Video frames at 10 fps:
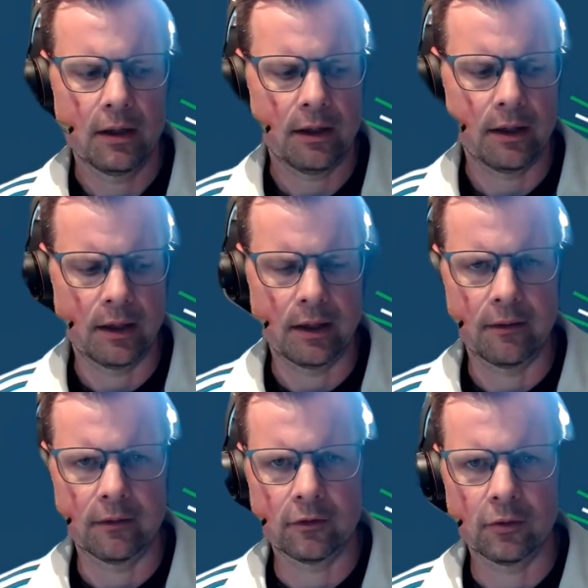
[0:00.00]

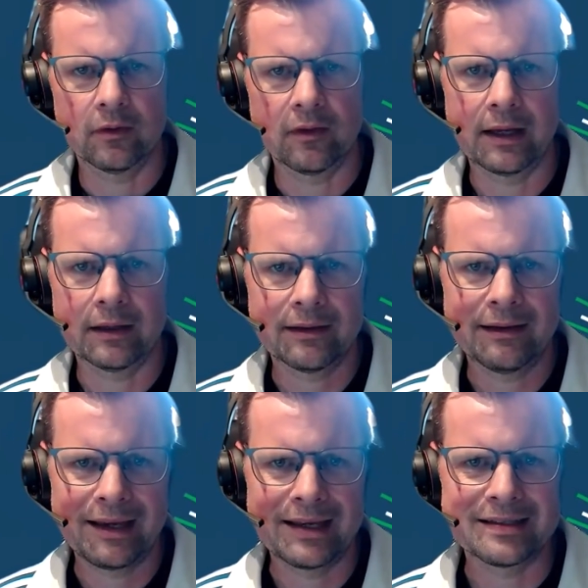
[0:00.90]
So in that
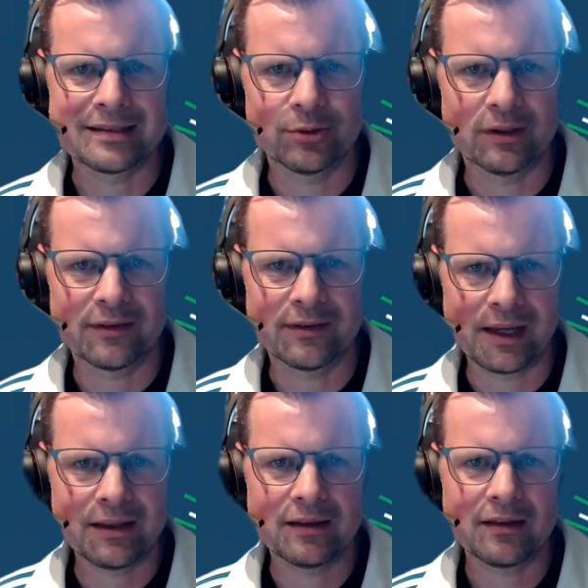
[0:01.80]
case, you can
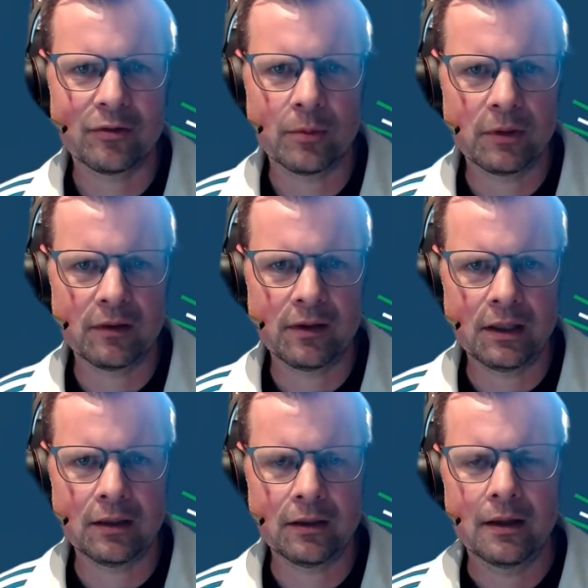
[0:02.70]
say that the script is
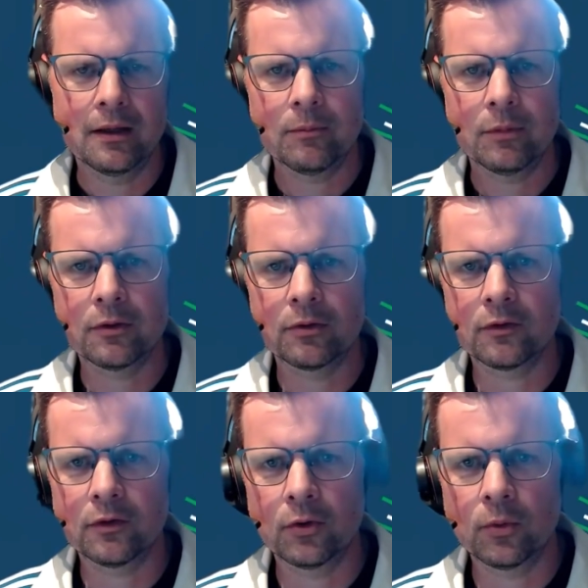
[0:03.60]
hidden, but
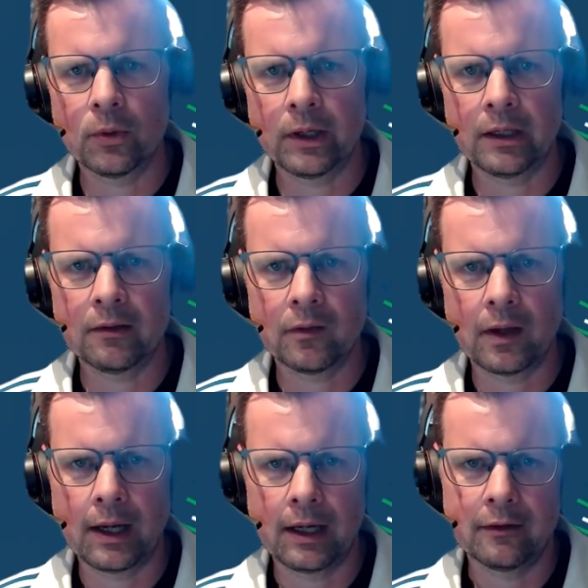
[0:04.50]
there's no way to
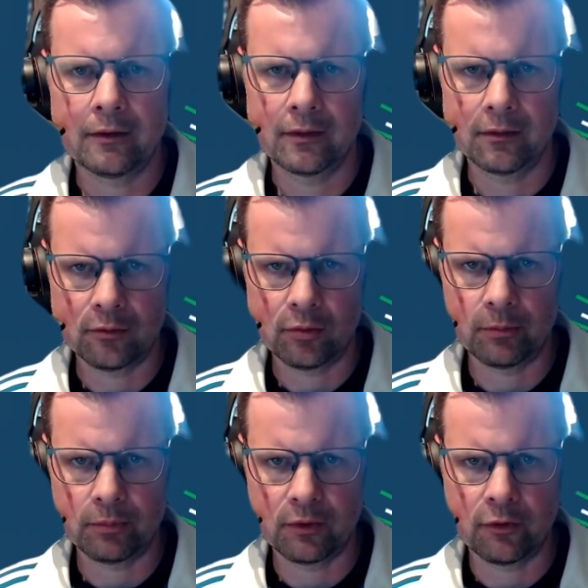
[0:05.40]
hide the
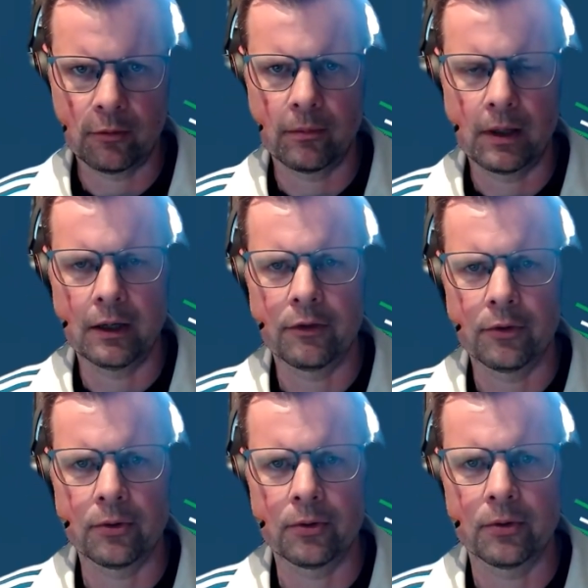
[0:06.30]
script from
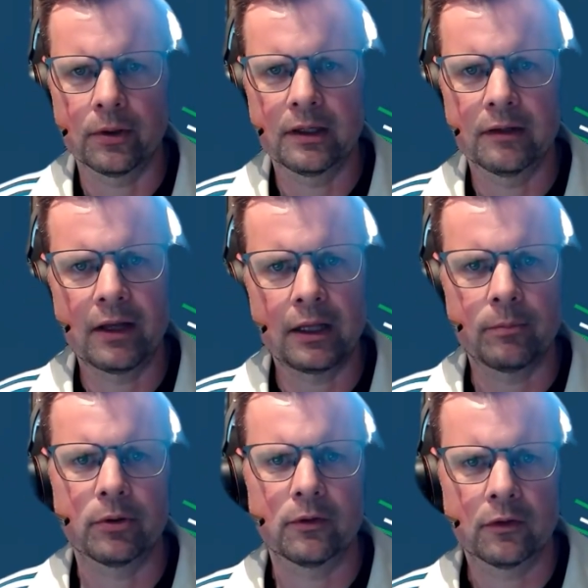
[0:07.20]
other
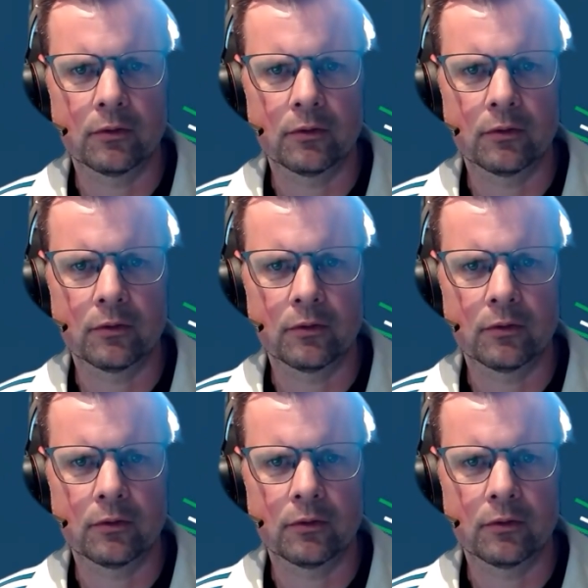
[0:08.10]
developers.